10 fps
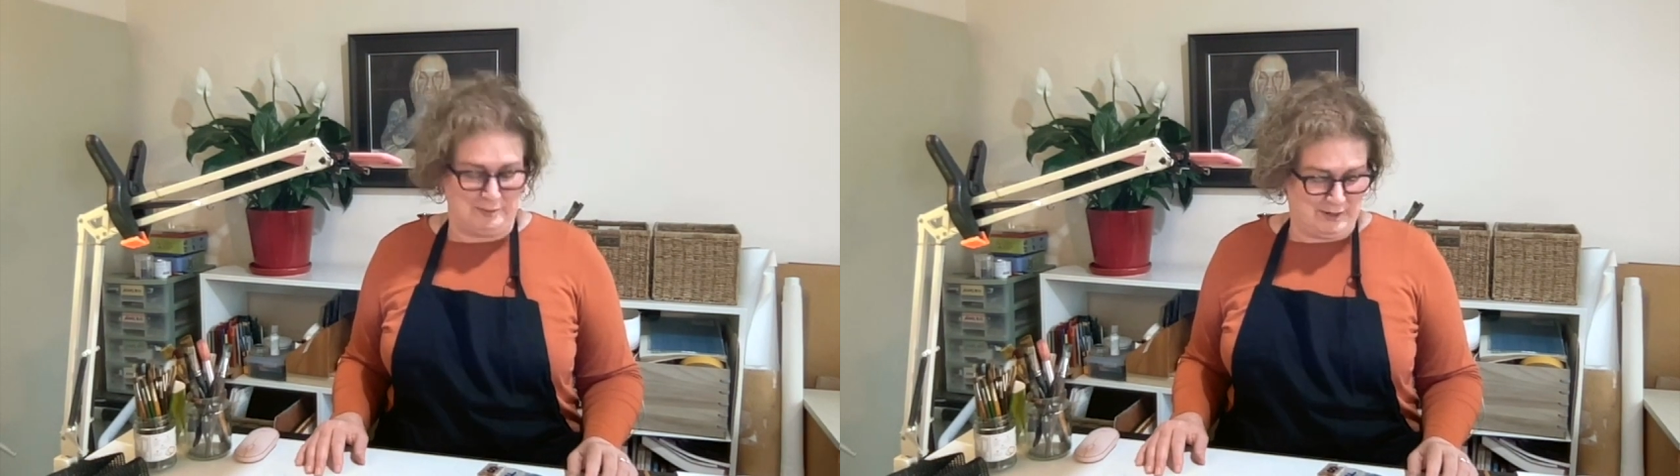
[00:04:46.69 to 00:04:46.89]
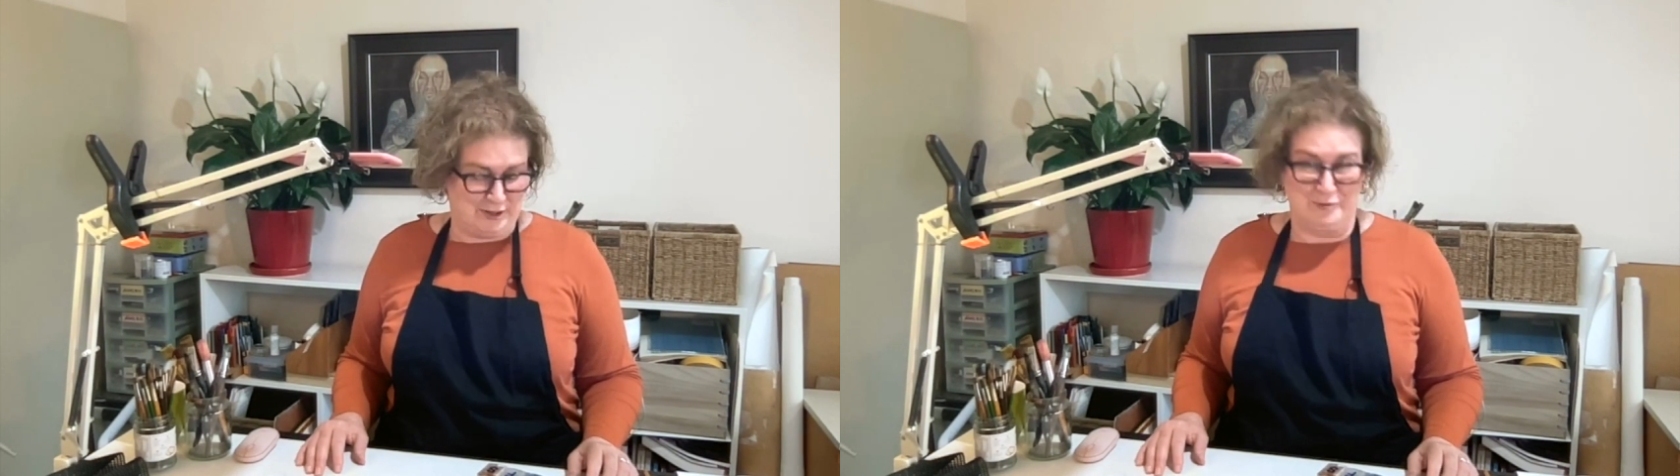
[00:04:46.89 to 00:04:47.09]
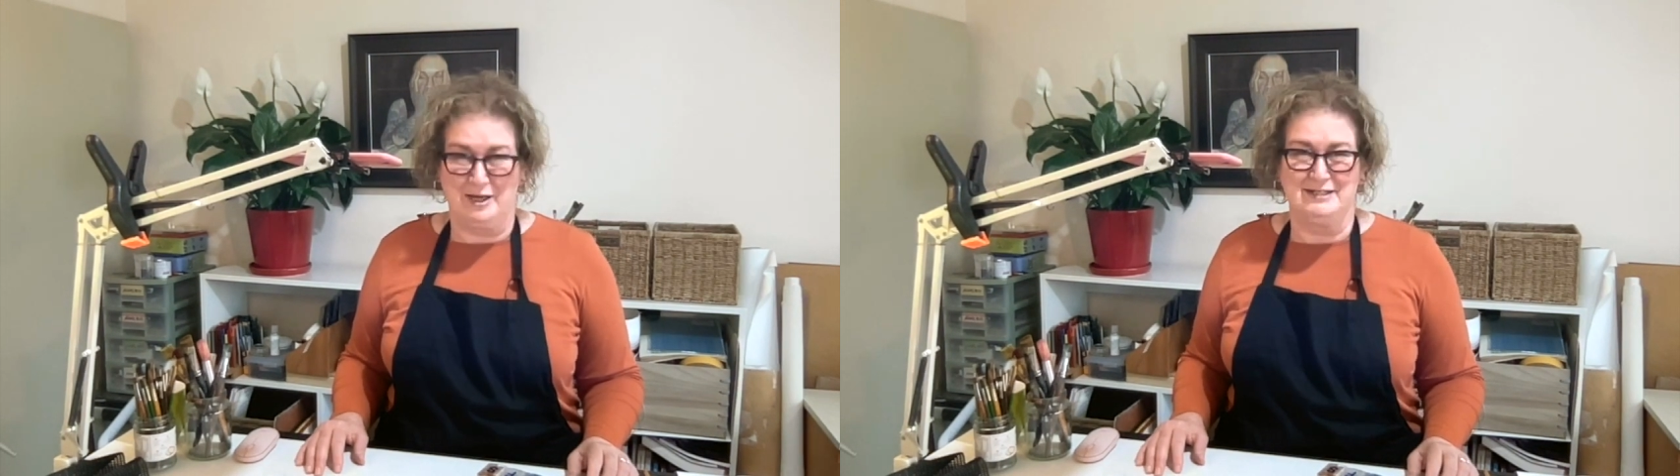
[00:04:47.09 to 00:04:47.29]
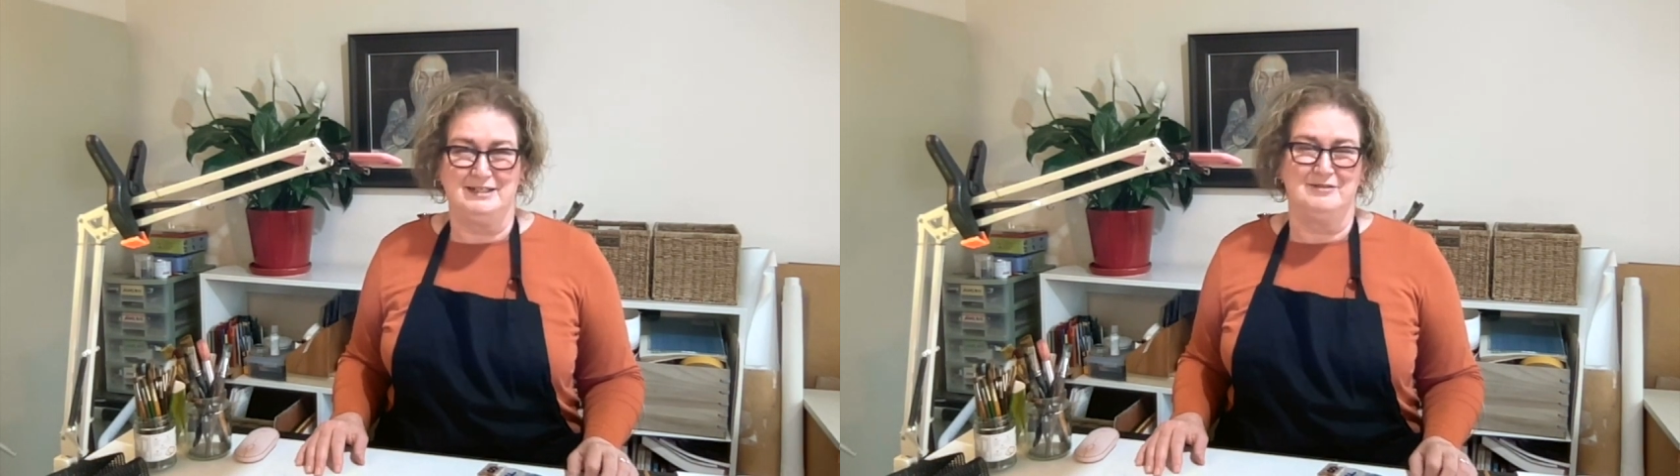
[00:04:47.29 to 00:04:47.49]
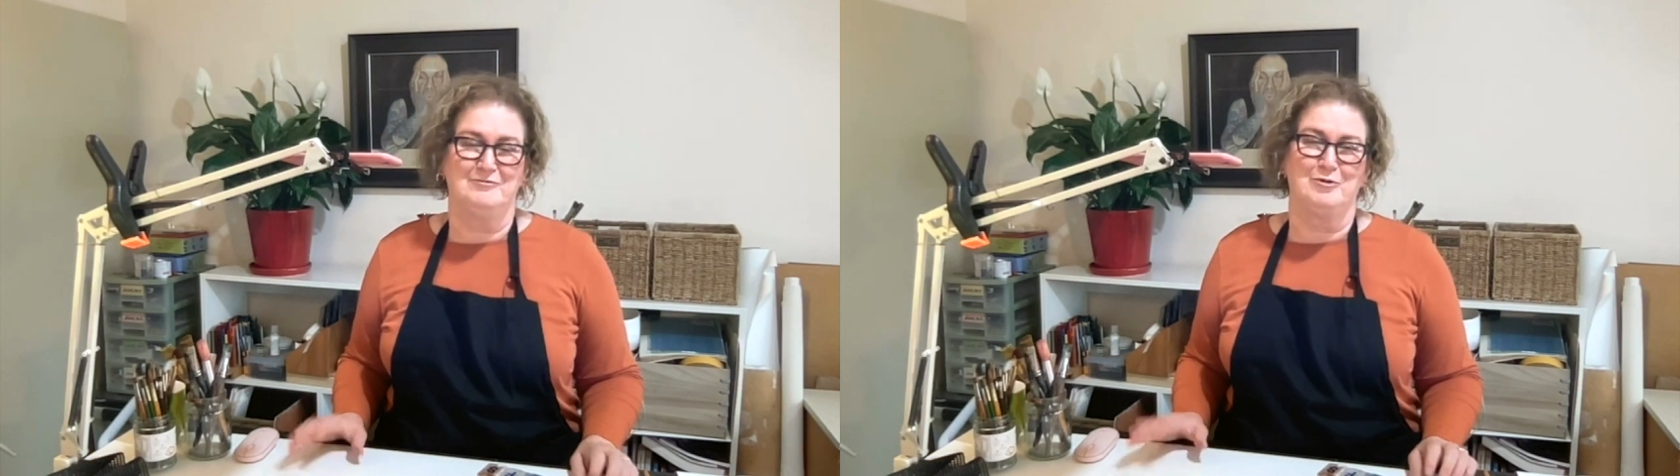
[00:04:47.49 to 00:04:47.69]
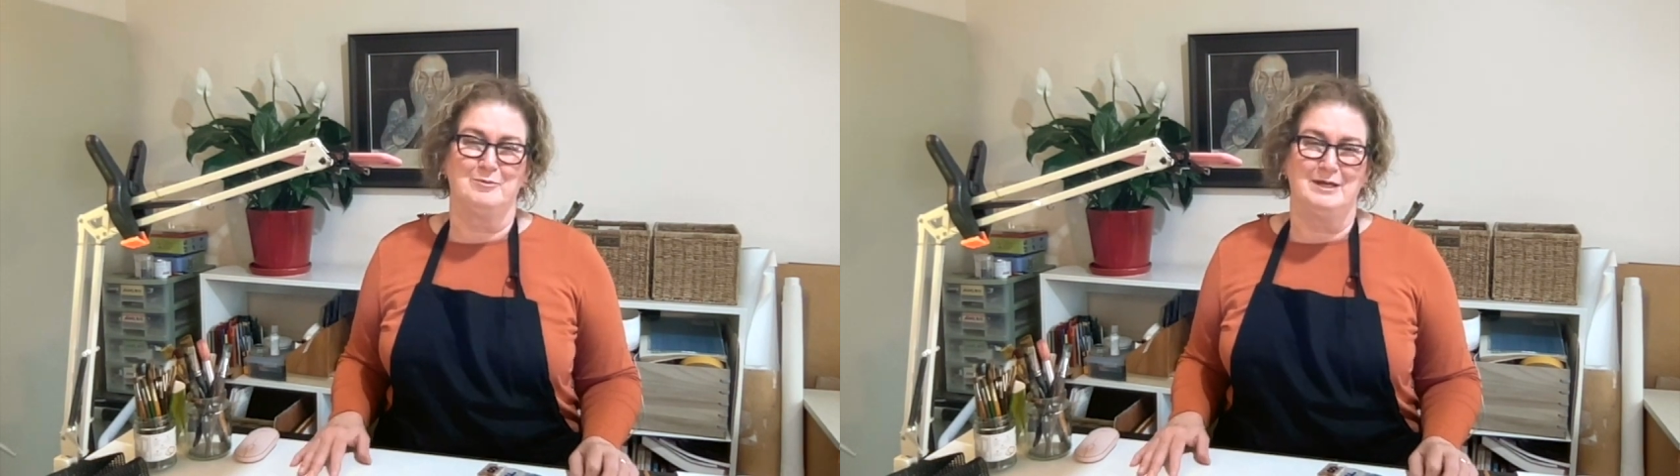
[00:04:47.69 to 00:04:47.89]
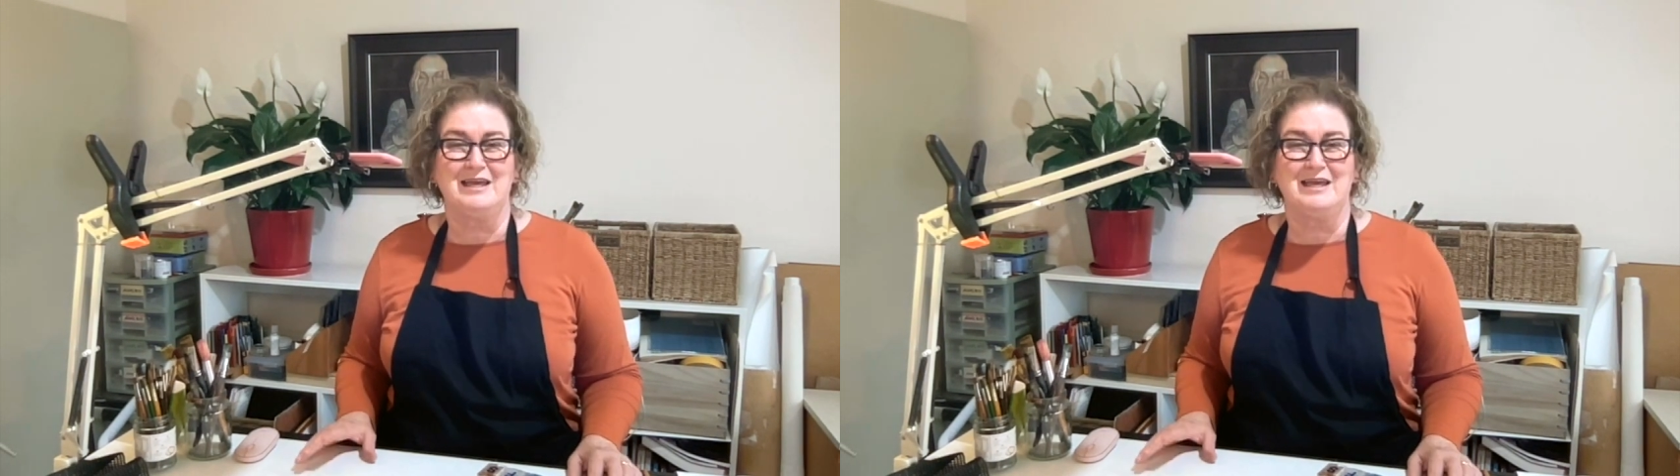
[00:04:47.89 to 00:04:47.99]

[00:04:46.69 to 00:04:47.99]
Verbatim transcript: better idea for me.